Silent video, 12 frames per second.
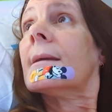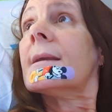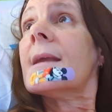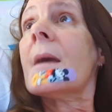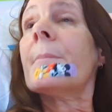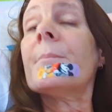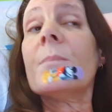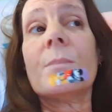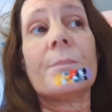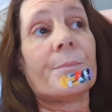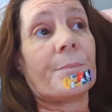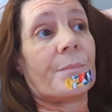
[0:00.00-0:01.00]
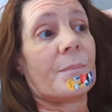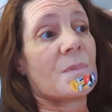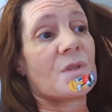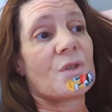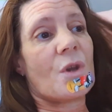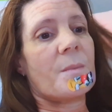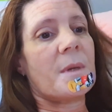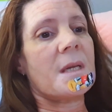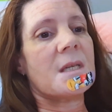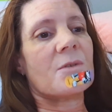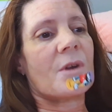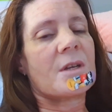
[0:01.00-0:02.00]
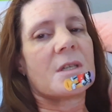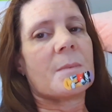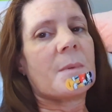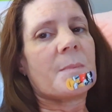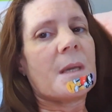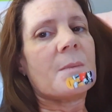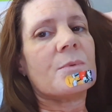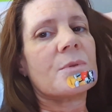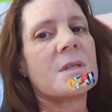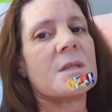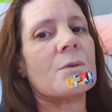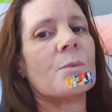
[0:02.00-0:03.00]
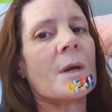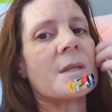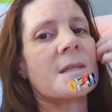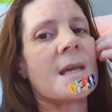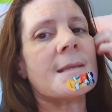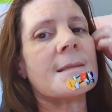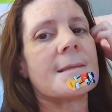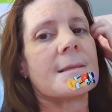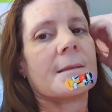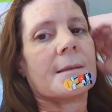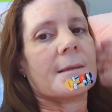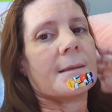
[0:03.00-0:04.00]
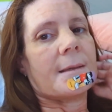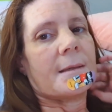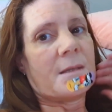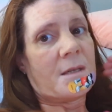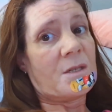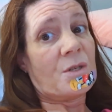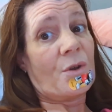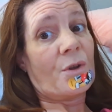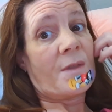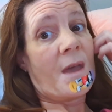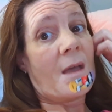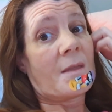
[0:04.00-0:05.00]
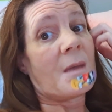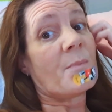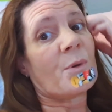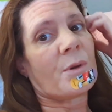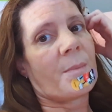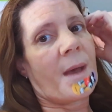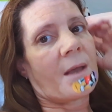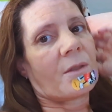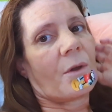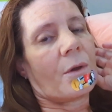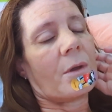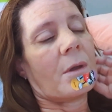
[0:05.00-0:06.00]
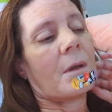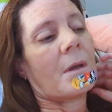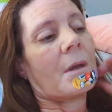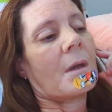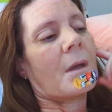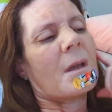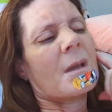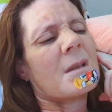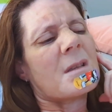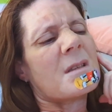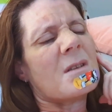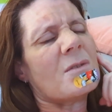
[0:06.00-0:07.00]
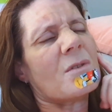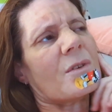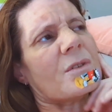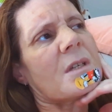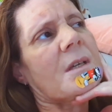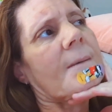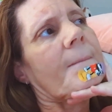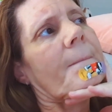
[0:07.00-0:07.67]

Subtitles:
Yep. So many direct debit people steal 1 cent. Did you know that? They put it back though. Still dodgy.